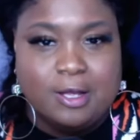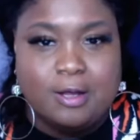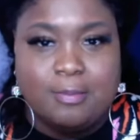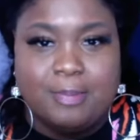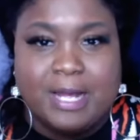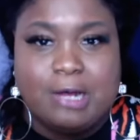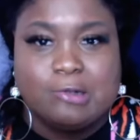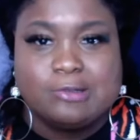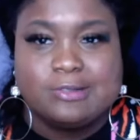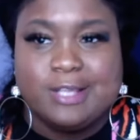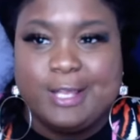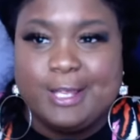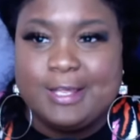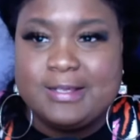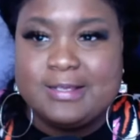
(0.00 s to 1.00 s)
about
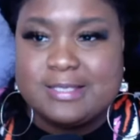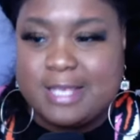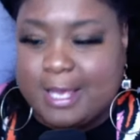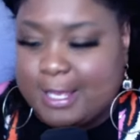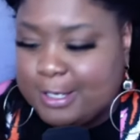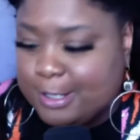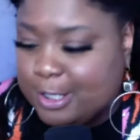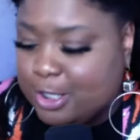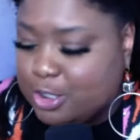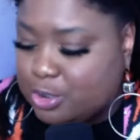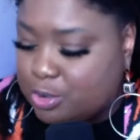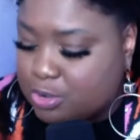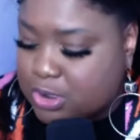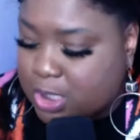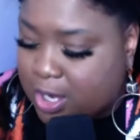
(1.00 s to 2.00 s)
things that
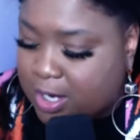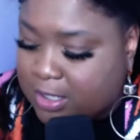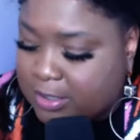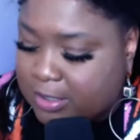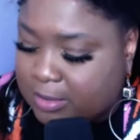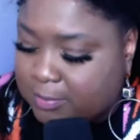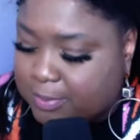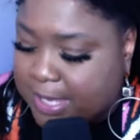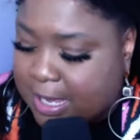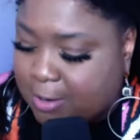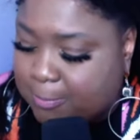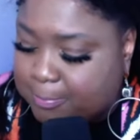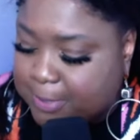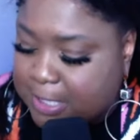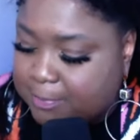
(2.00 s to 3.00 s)
you're talking
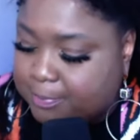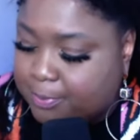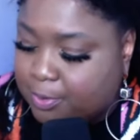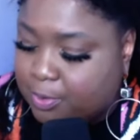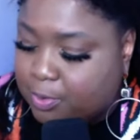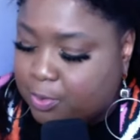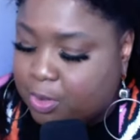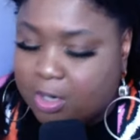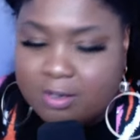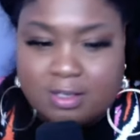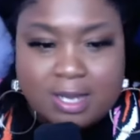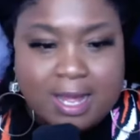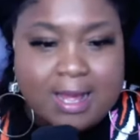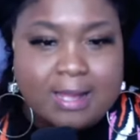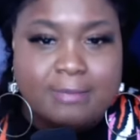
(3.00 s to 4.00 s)
about people who are
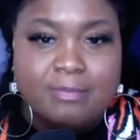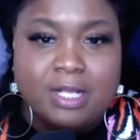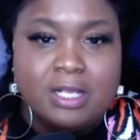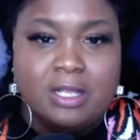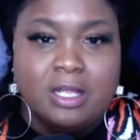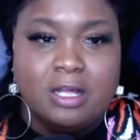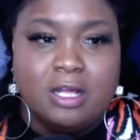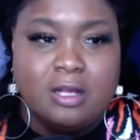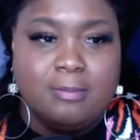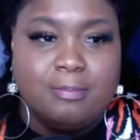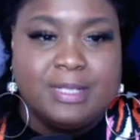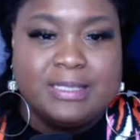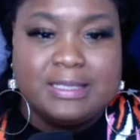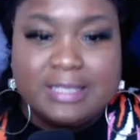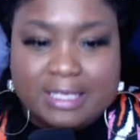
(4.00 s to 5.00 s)
not
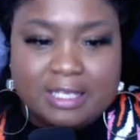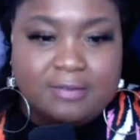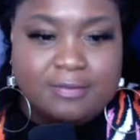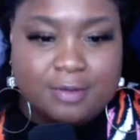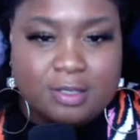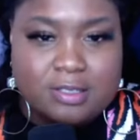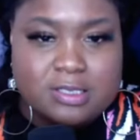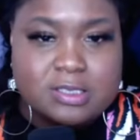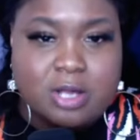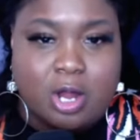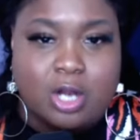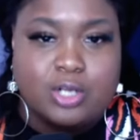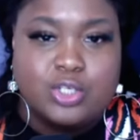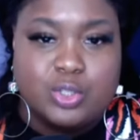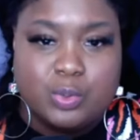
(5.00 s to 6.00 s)
believers
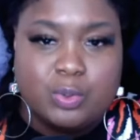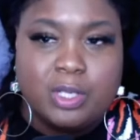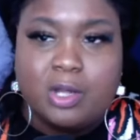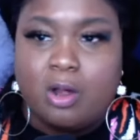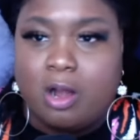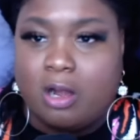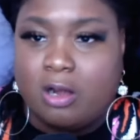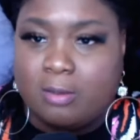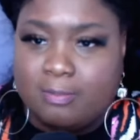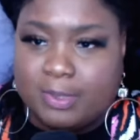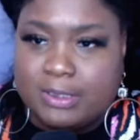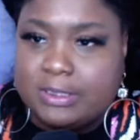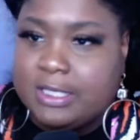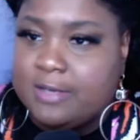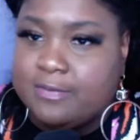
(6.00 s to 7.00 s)
are doing or are
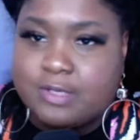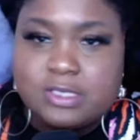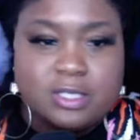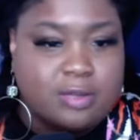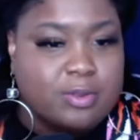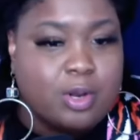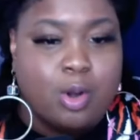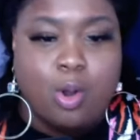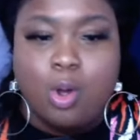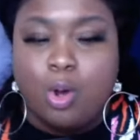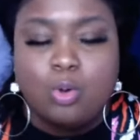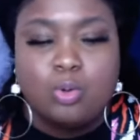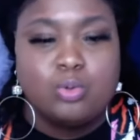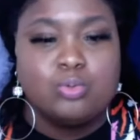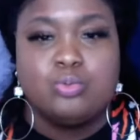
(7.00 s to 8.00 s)
believers in their
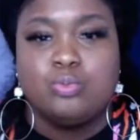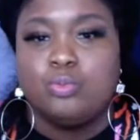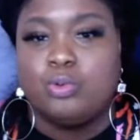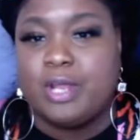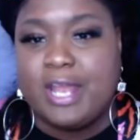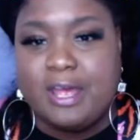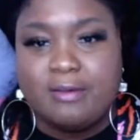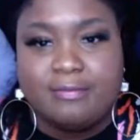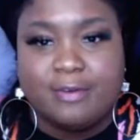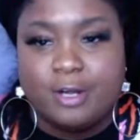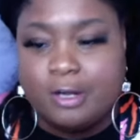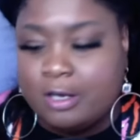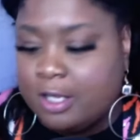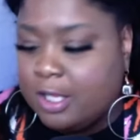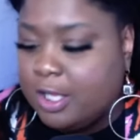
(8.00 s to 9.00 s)
own
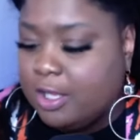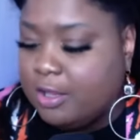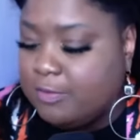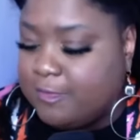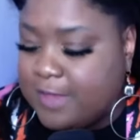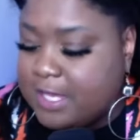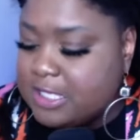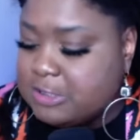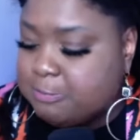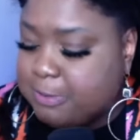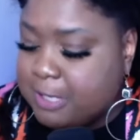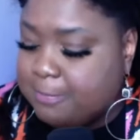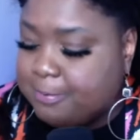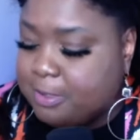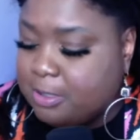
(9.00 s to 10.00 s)
whatever. These
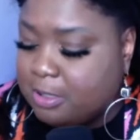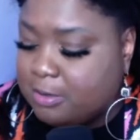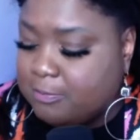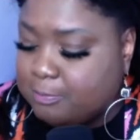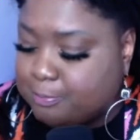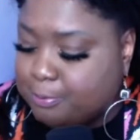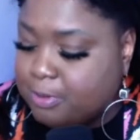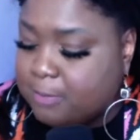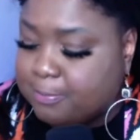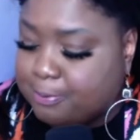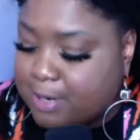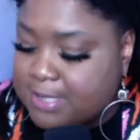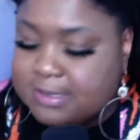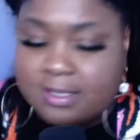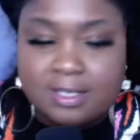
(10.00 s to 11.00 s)
people, pre-
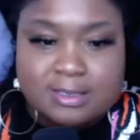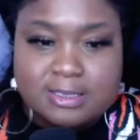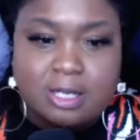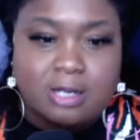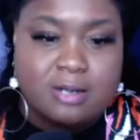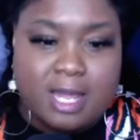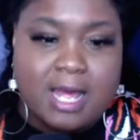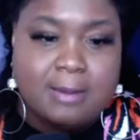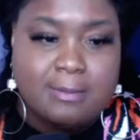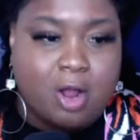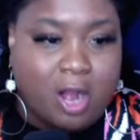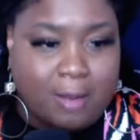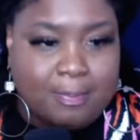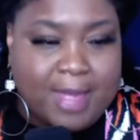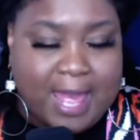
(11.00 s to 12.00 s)
presidents, are not
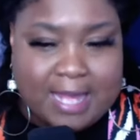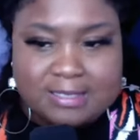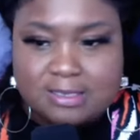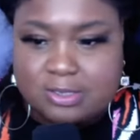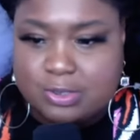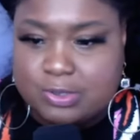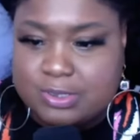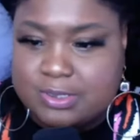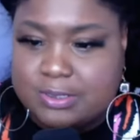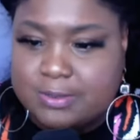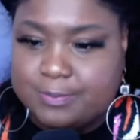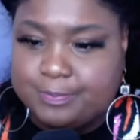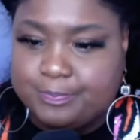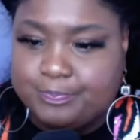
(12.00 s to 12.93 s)
our pastors.